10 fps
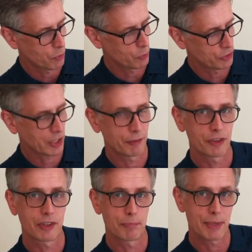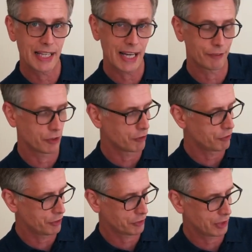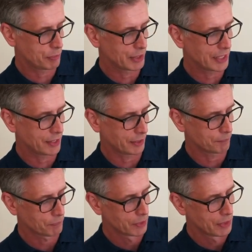which covers the big area of risk at the beginning,